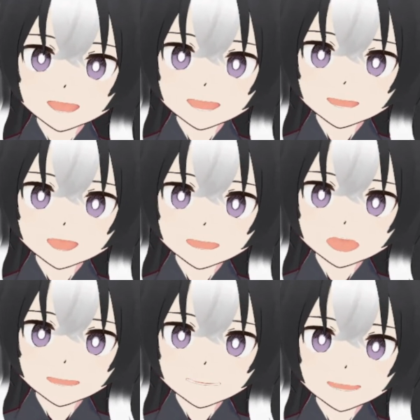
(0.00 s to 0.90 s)
you can
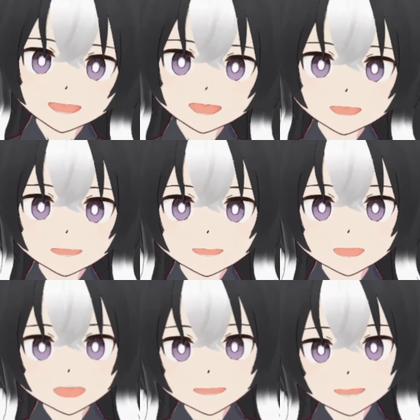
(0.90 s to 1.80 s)
always check out the
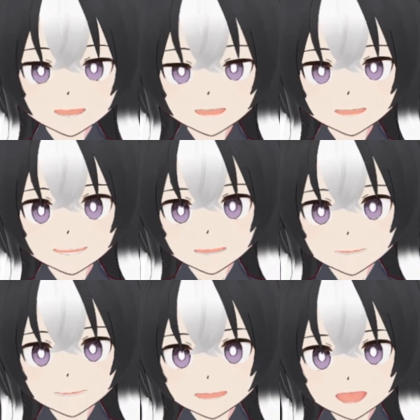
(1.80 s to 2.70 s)
VOD. There's
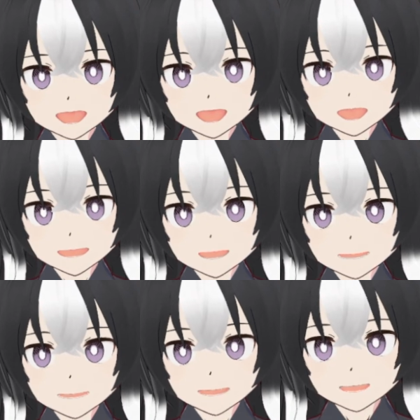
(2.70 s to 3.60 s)
the regular night